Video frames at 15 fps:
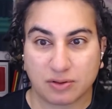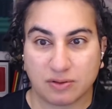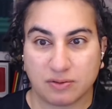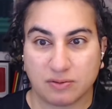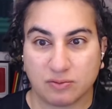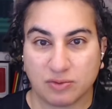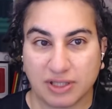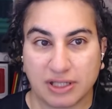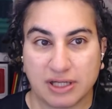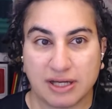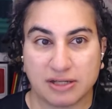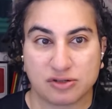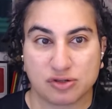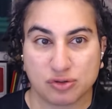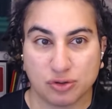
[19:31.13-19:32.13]
really
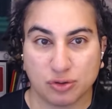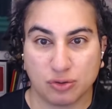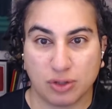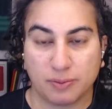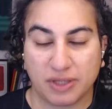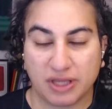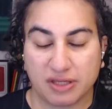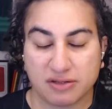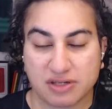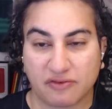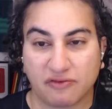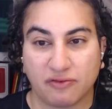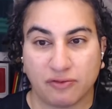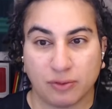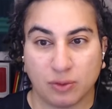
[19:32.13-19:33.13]
not true. I mean, there's a
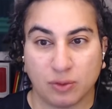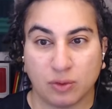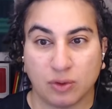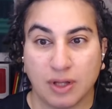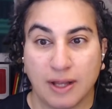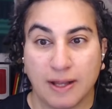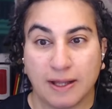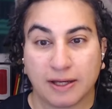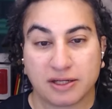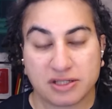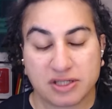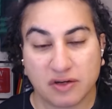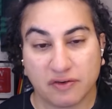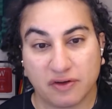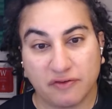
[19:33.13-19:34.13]
full
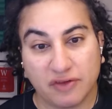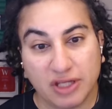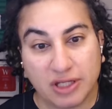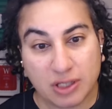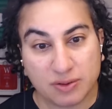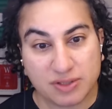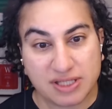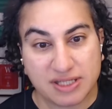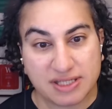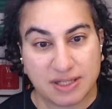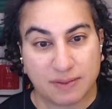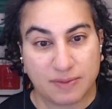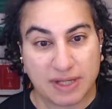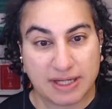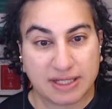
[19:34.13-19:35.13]
conservative
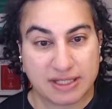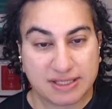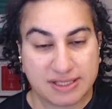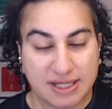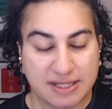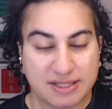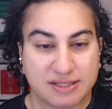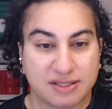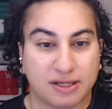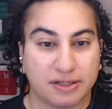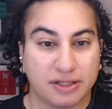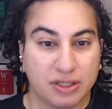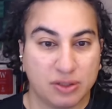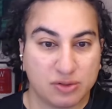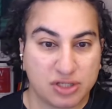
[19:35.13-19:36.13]
ecosystem that exists on
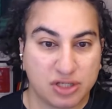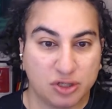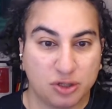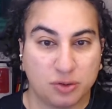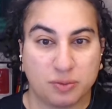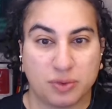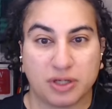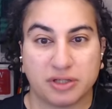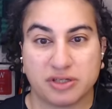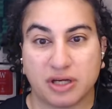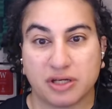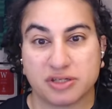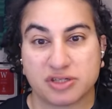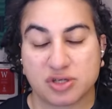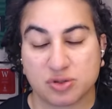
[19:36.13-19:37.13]
YouTube,
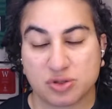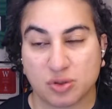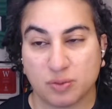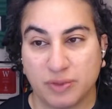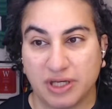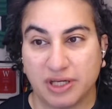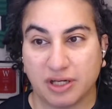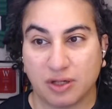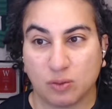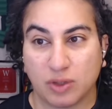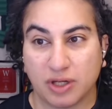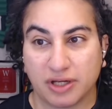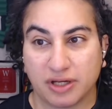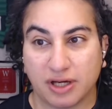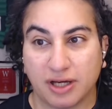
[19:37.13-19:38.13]
on social media and
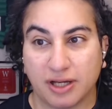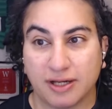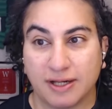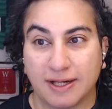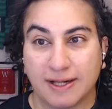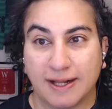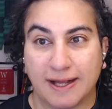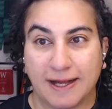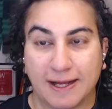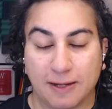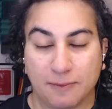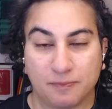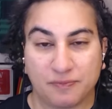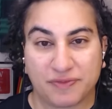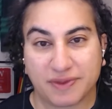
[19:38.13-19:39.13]
whatnot,
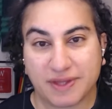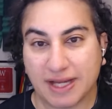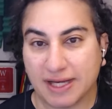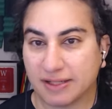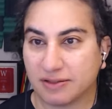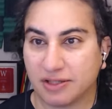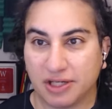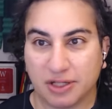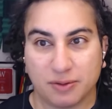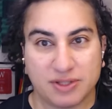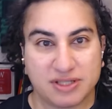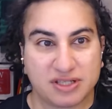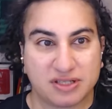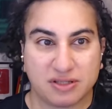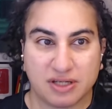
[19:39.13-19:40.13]
that,
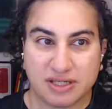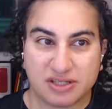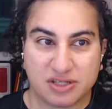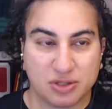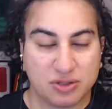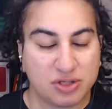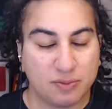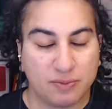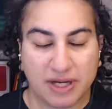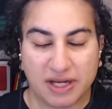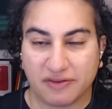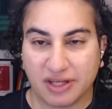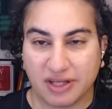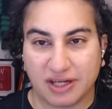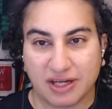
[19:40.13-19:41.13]
is due to many
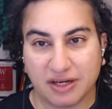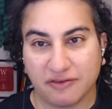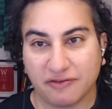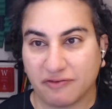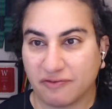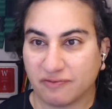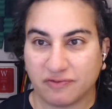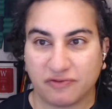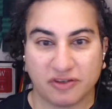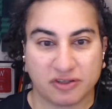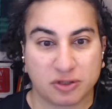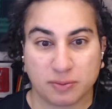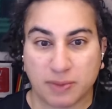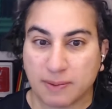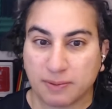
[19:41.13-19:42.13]
of the kind of
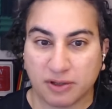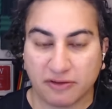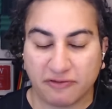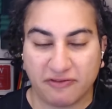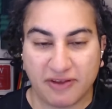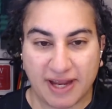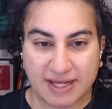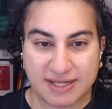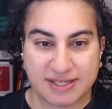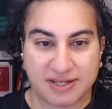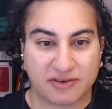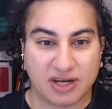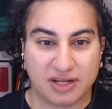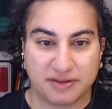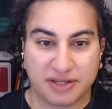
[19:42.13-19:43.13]
filter bubble effects, so
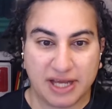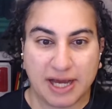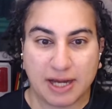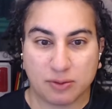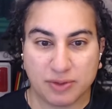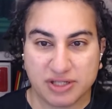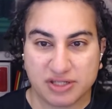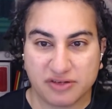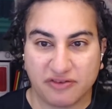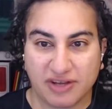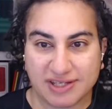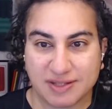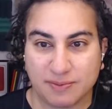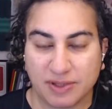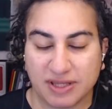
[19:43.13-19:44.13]
kind of the outrage
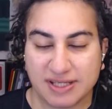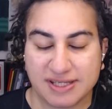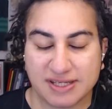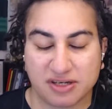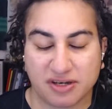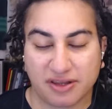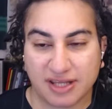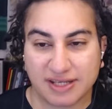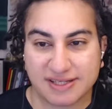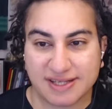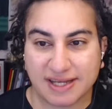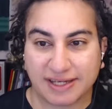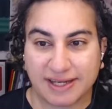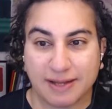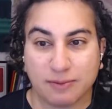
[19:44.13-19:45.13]
effects. I mean, these are things
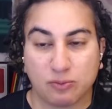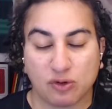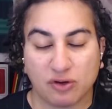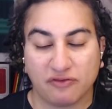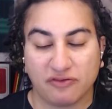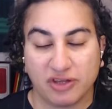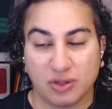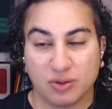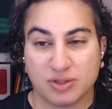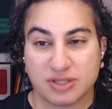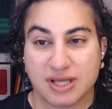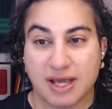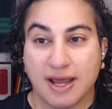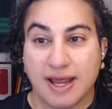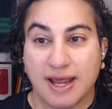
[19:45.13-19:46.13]
that get more views.
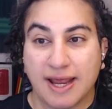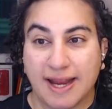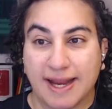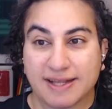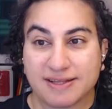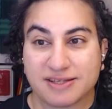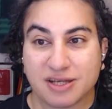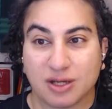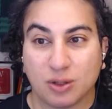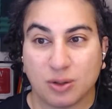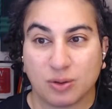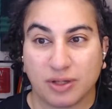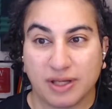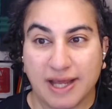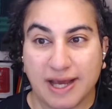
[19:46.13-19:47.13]
And
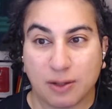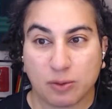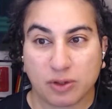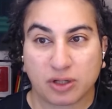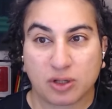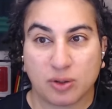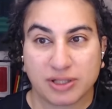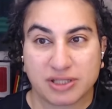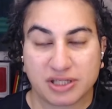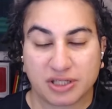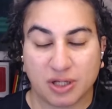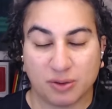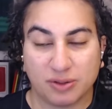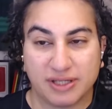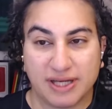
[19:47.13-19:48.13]
so, yeah, we're going to
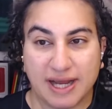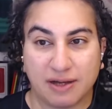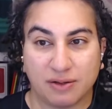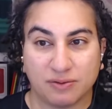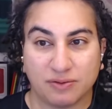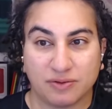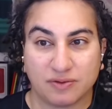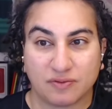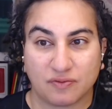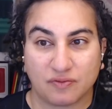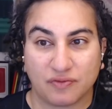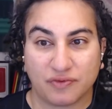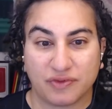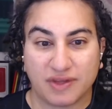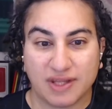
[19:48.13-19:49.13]
go down
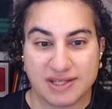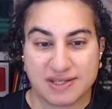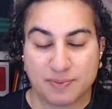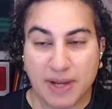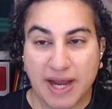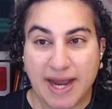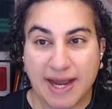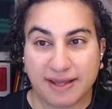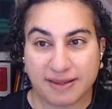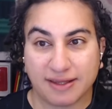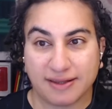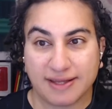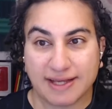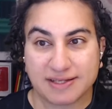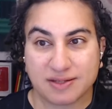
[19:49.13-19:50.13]
this path,
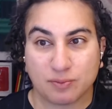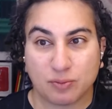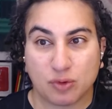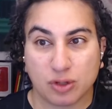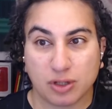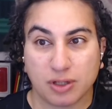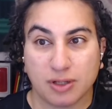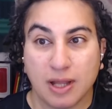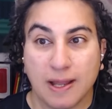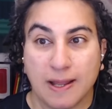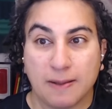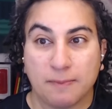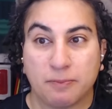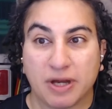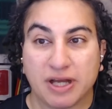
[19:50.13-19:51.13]
and that's important.
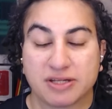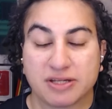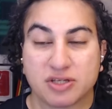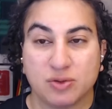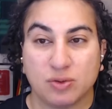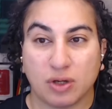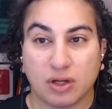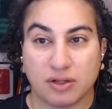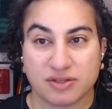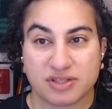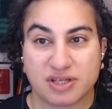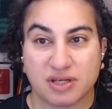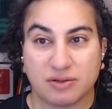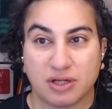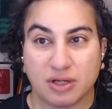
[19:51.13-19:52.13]
but to
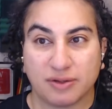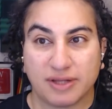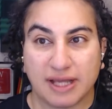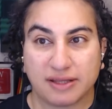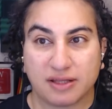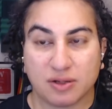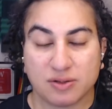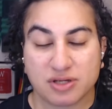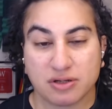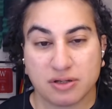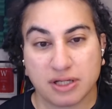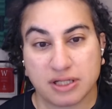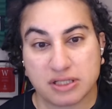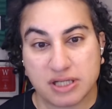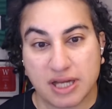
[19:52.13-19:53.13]
also know that those are
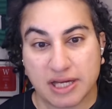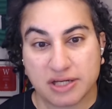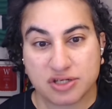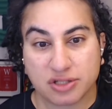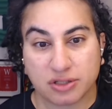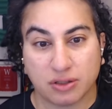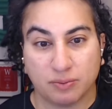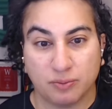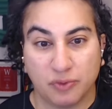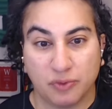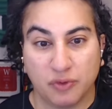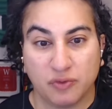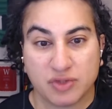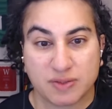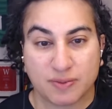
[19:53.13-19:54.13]
intentional
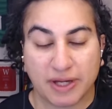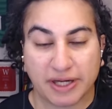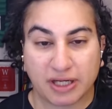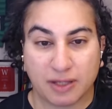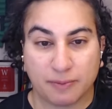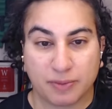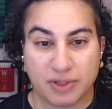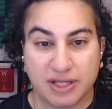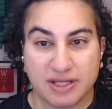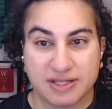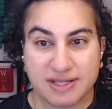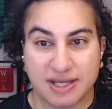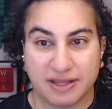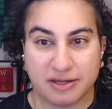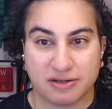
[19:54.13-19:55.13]
moves by
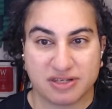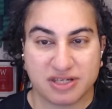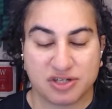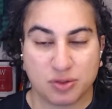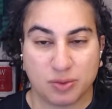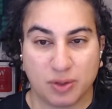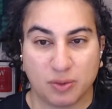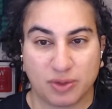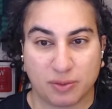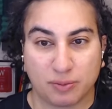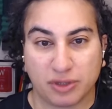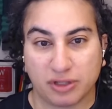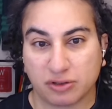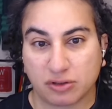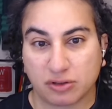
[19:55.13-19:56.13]
companies and they're situated with a
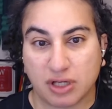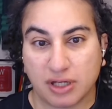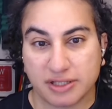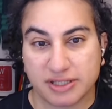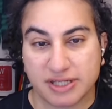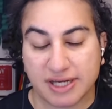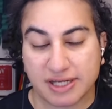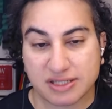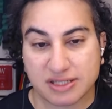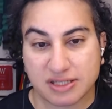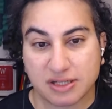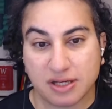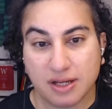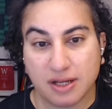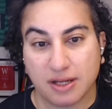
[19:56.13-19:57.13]
political
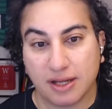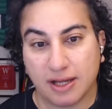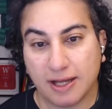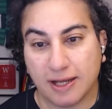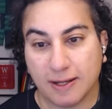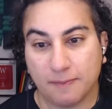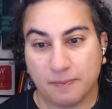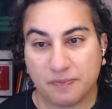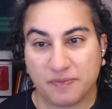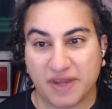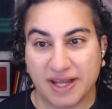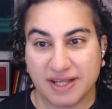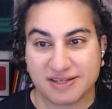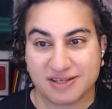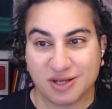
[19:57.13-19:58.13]
context.
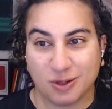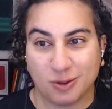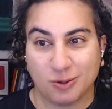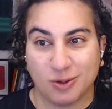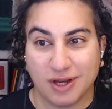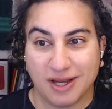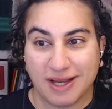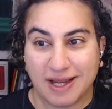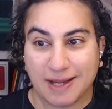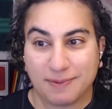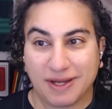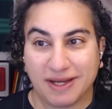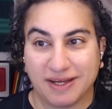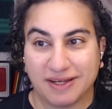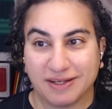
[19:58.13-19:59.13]
And so, I
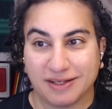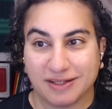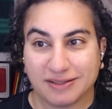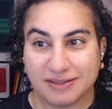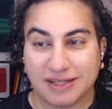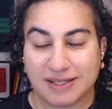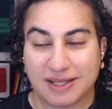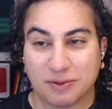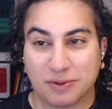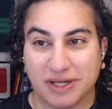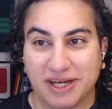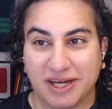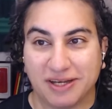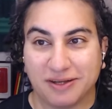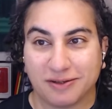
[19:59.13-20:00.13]
mean, not that we
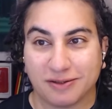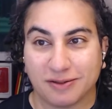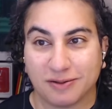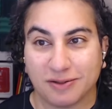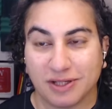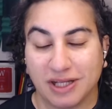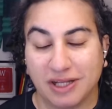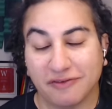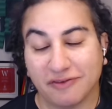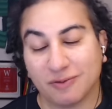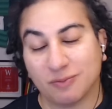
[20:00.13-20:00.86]
need even